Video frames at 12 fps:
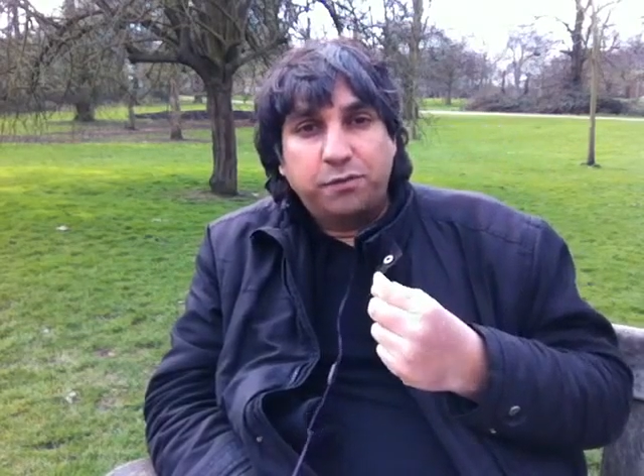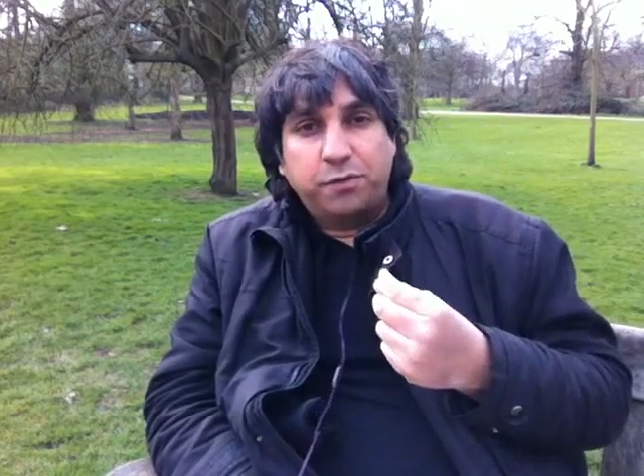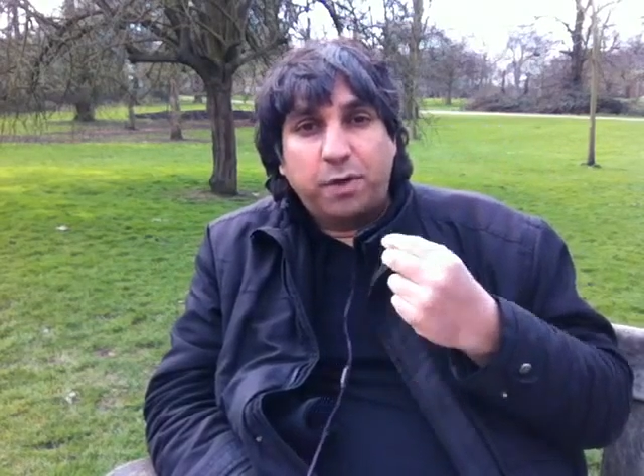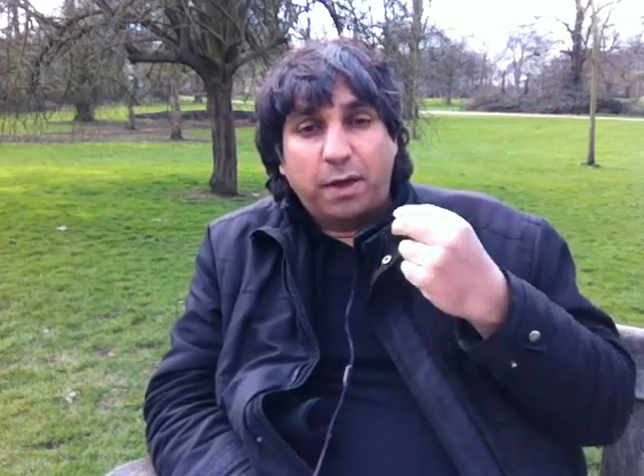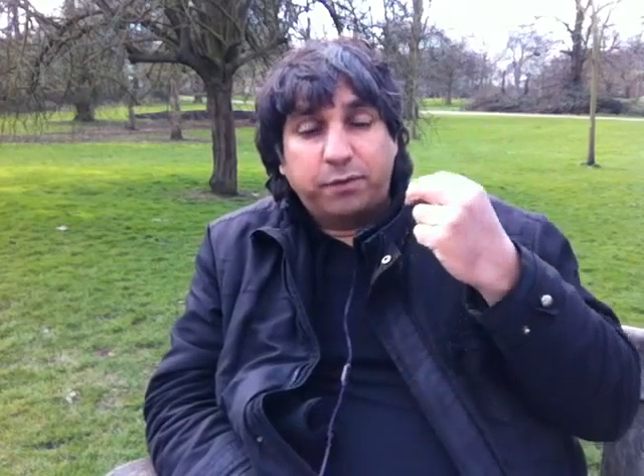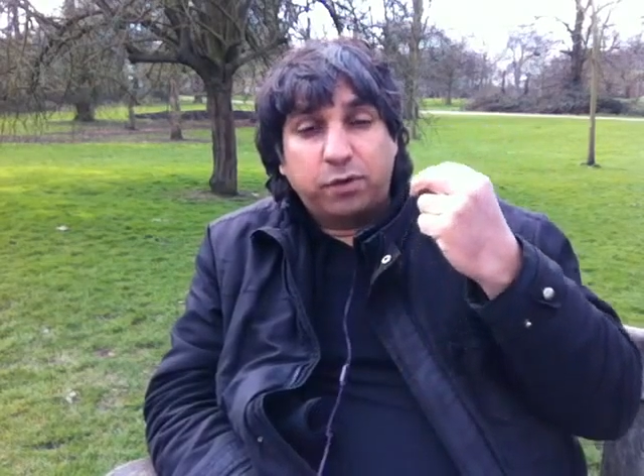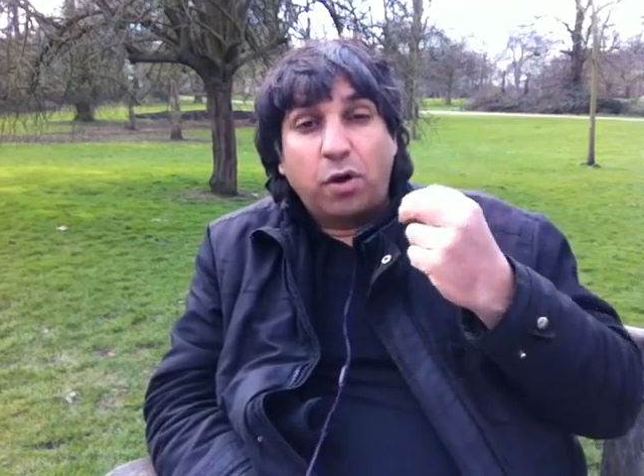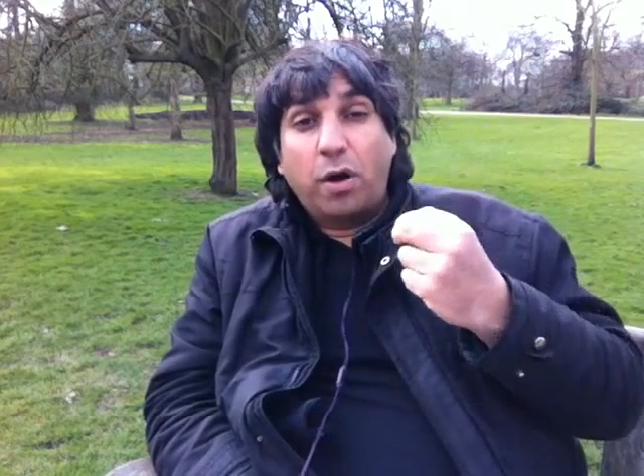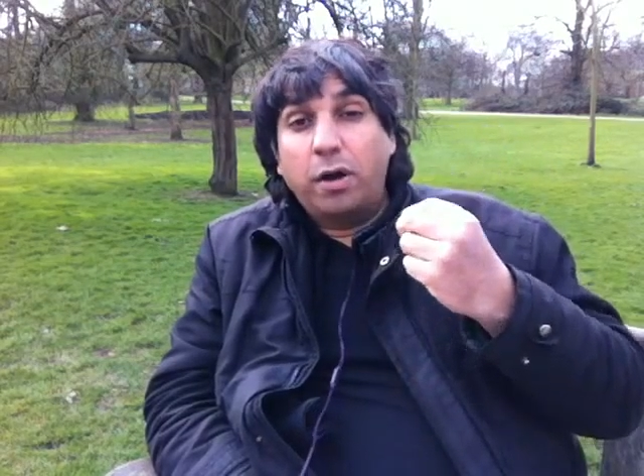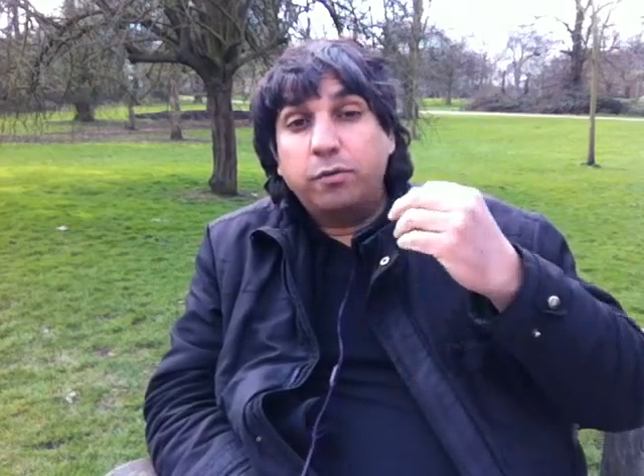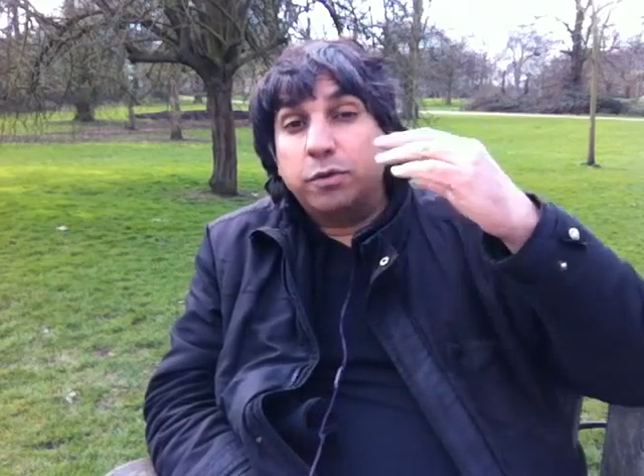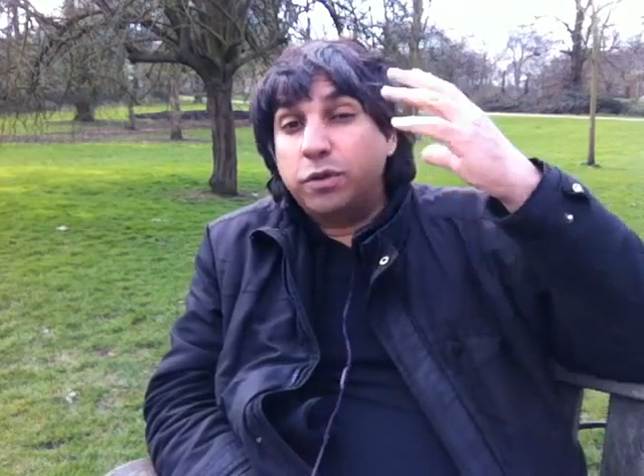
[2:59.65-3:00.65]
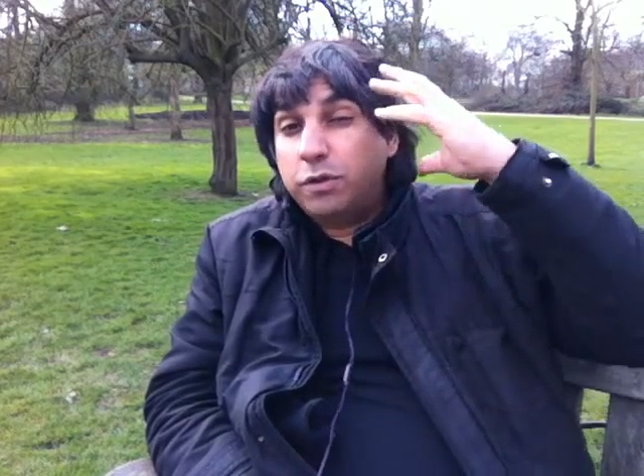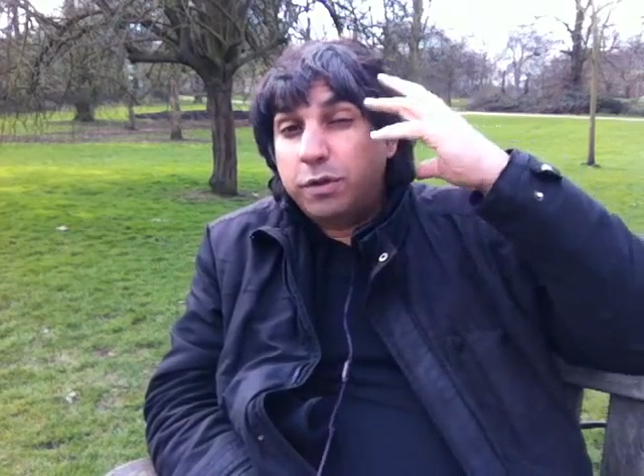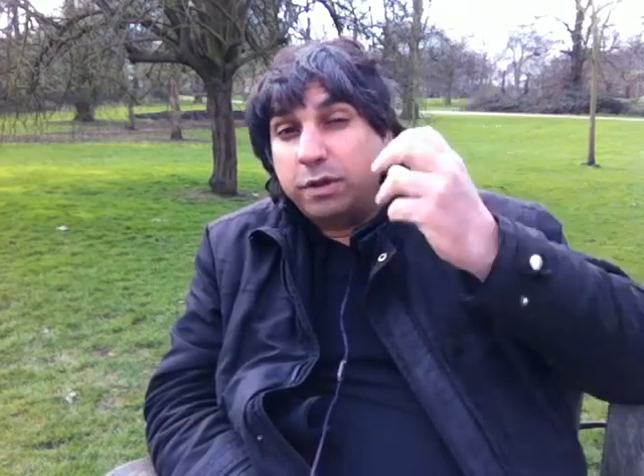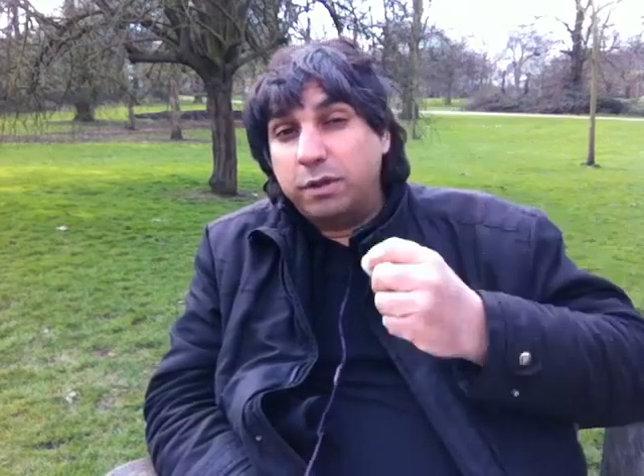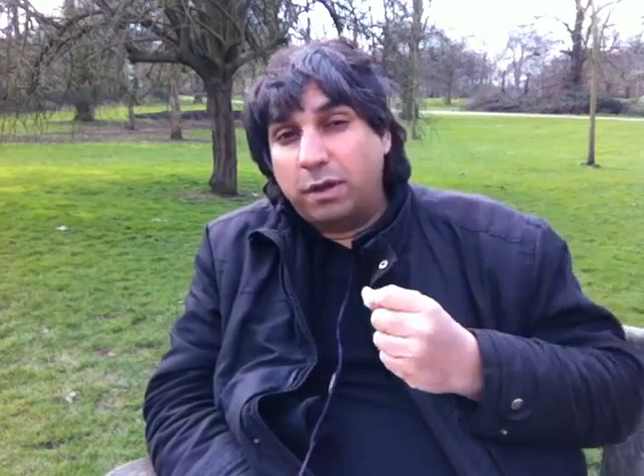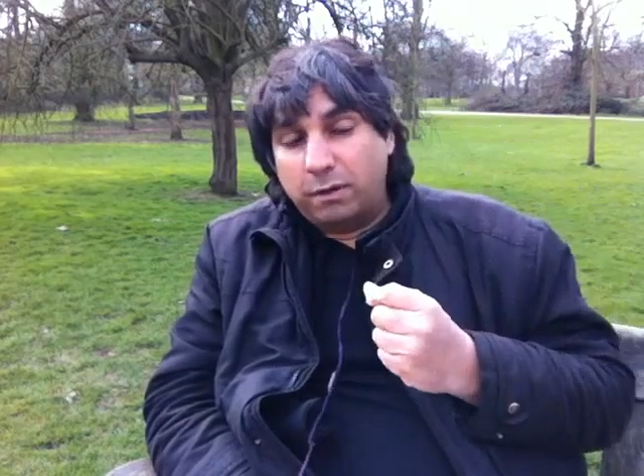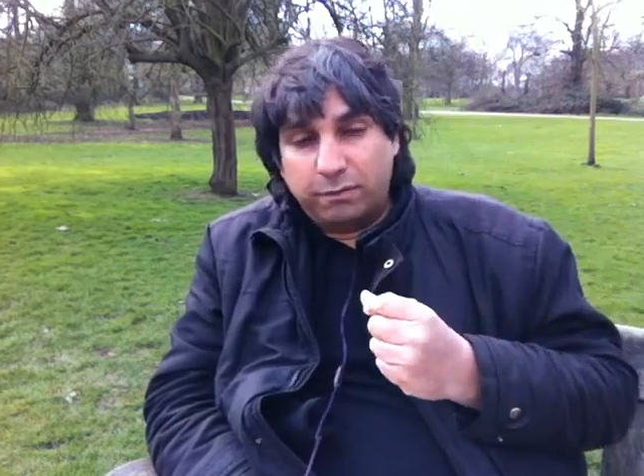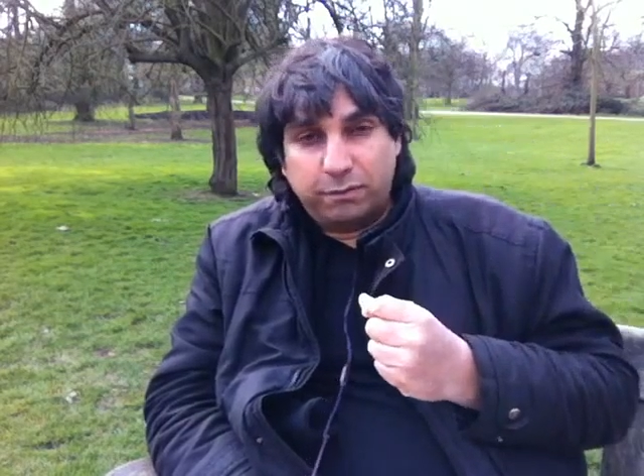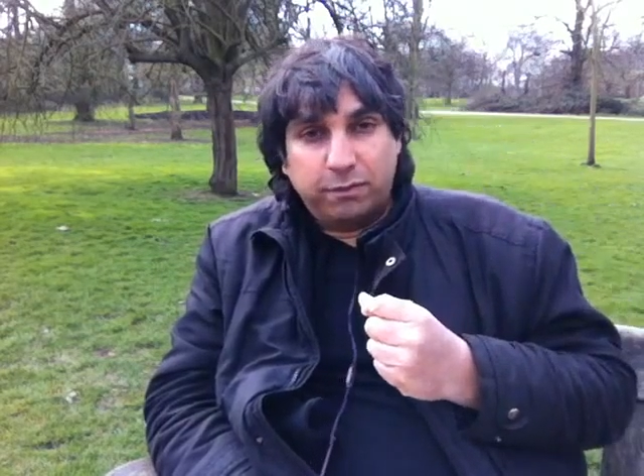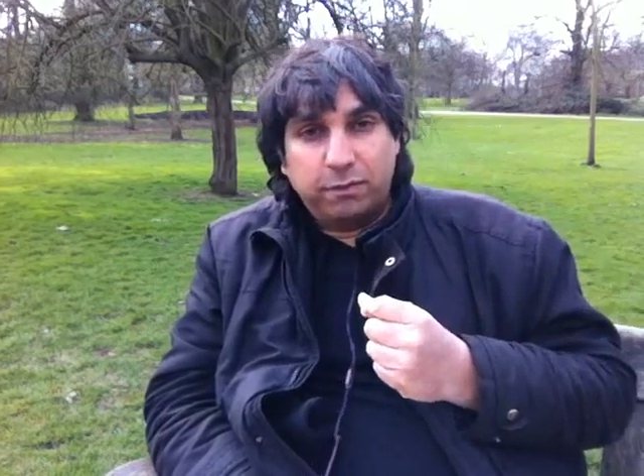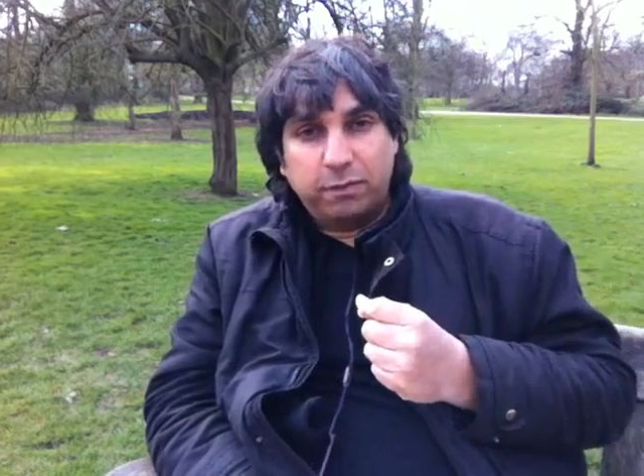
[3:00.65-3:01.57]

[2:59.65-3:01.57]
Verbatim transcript: You have to guard what you think of.